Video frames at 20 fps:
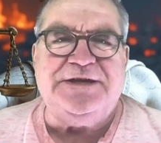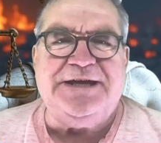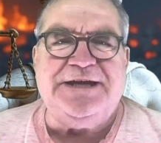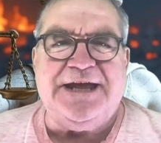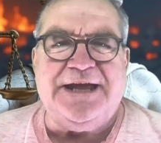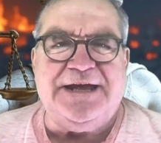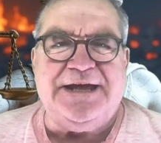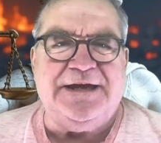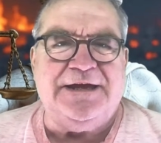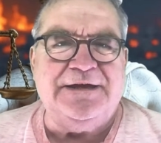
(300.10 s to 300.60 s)

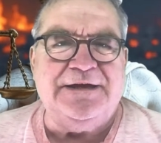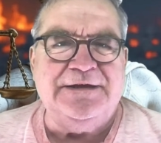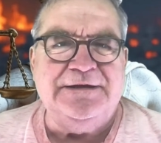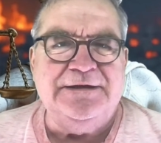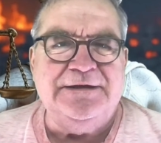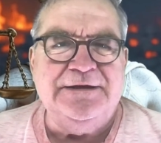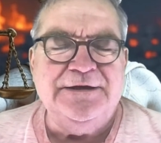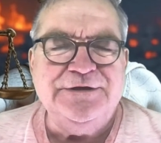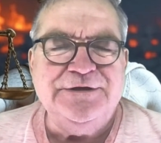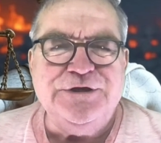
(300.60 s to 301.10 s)
year.
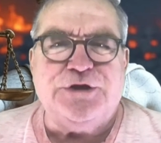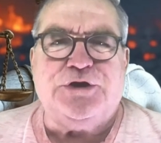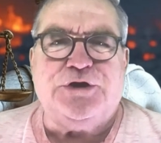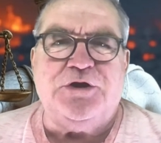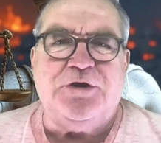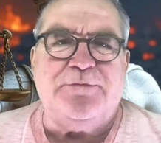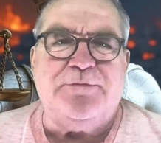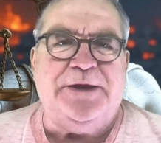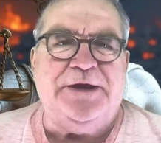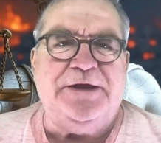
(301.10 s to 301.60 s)
You
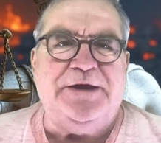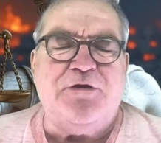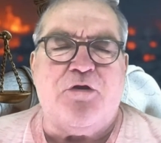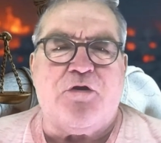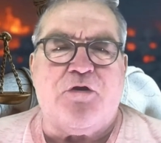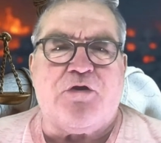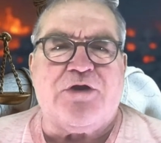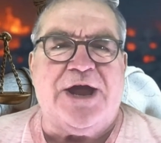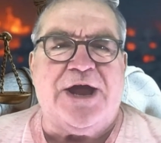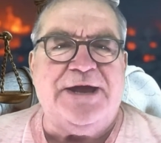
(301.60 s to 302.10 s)
could have been
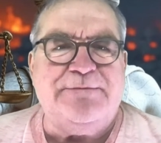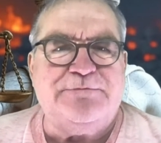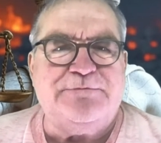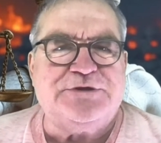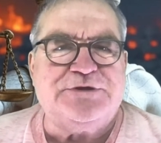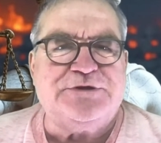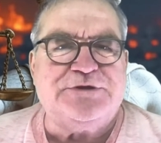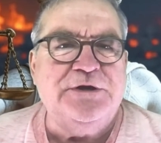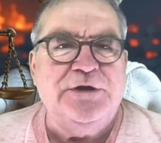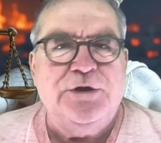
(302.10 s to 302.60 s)

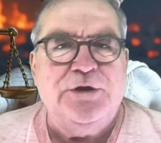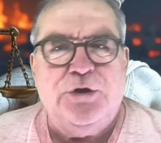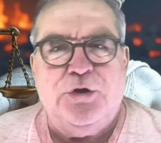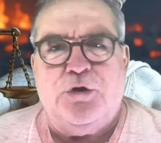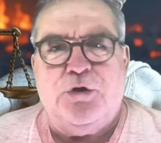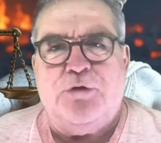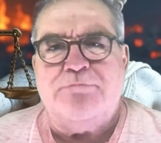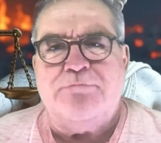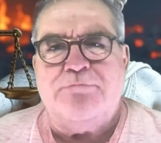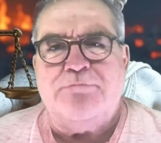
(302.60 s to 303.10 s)
raped
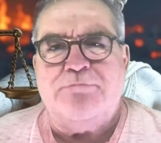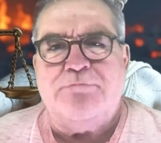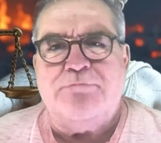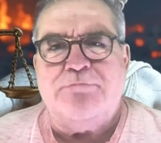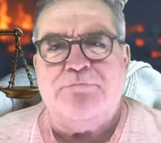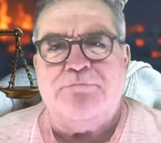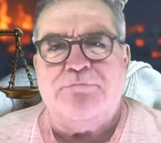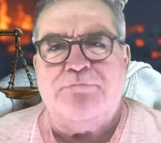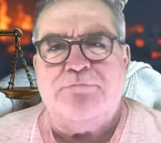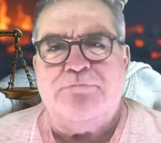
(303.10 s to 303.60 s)
or
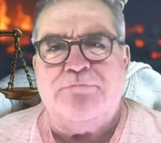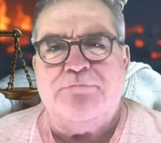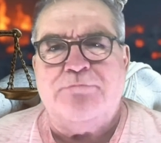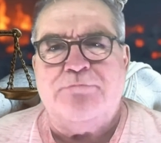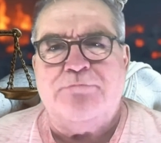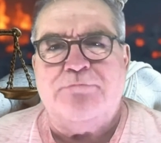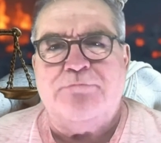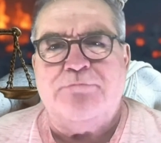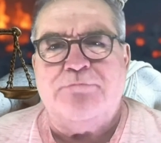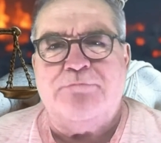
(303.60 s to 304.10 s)
mugged
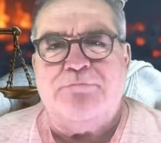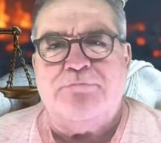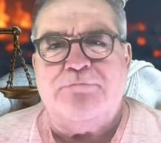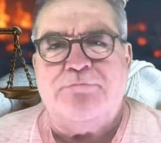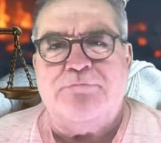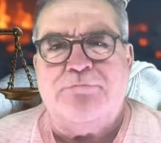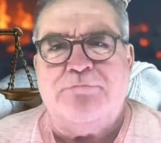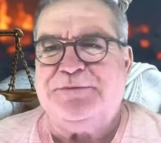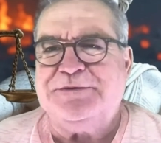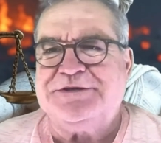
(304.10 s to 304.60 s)
or had
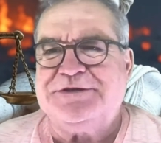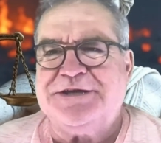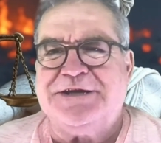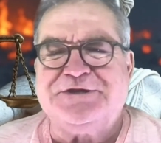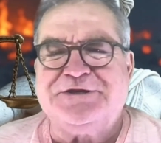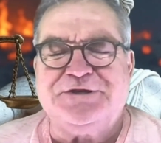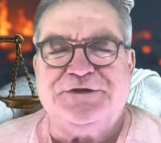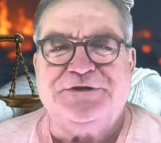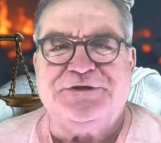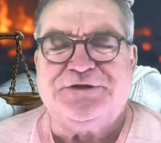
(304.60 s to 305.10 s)
all your
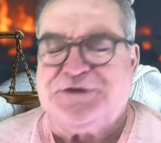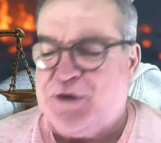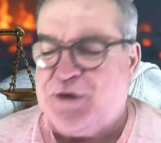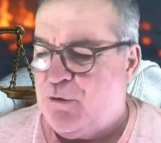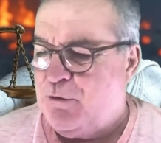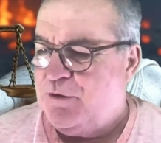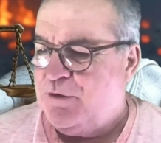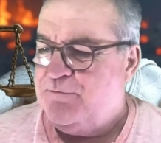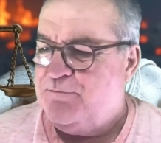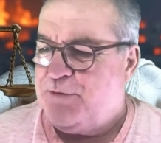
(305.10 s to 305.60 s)
possessions
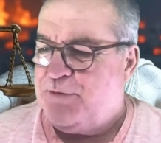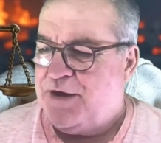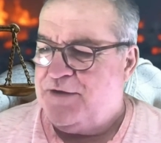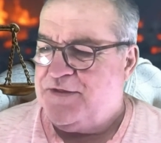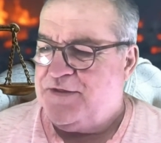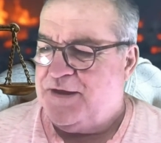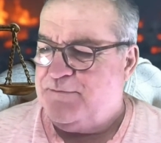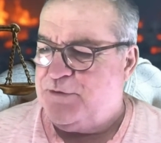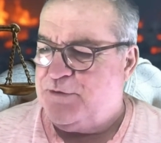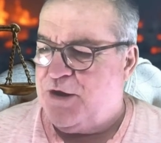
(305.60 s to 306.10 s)
stolen by
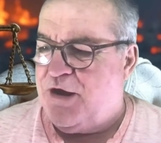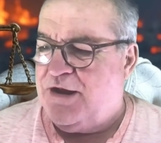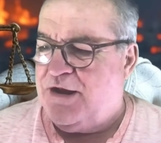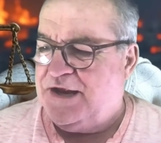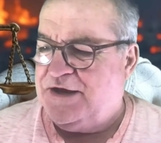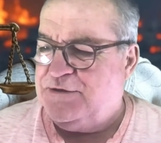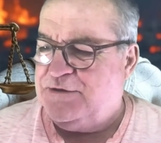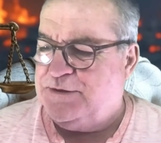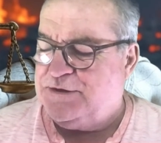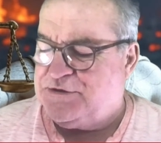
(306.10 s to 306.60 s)
them. But I'll
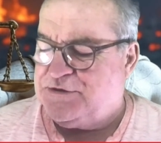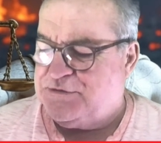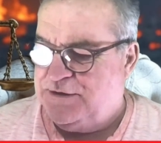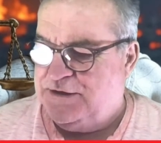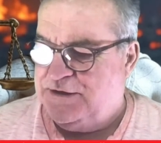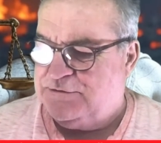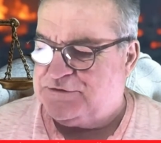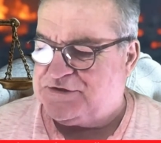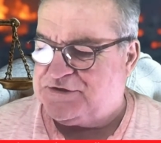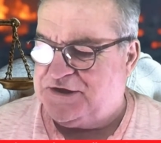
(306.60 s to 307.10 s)
let you into a
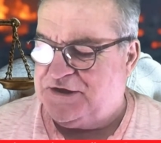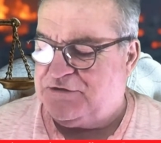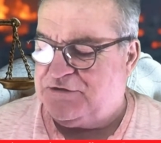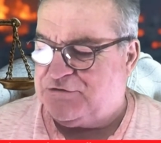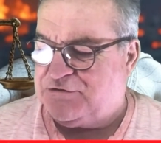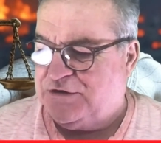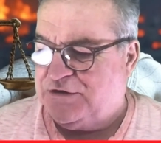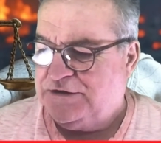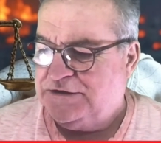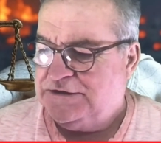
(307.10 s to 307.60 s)
little
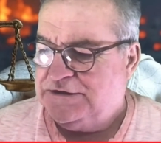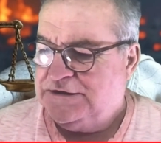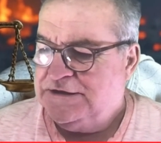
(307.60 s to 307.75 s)
secret.